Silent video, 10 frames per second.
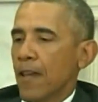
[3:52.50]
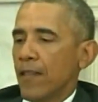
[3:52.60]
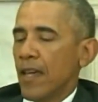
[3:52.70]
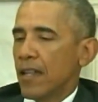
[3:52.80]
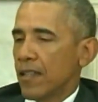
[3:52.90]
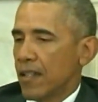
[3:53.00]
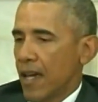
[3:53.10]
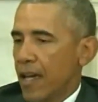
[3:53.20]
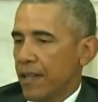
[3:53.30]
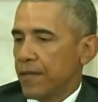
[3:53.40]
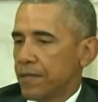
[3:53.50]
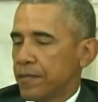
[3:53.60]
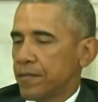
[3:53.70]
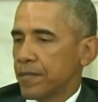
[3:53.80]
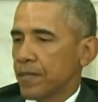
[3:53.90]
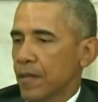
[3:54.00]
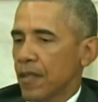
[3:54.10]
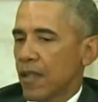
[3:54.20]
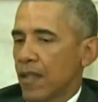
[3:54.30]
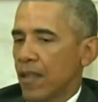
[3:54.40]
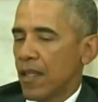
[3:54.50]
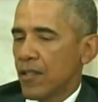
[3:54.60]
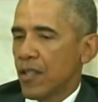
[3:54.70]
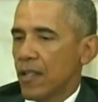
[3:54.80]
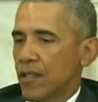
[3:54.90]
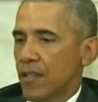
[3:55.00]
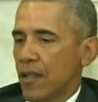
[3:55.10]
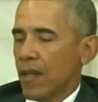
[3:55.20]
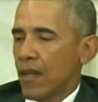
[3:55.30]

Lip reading: At the end of the day, this is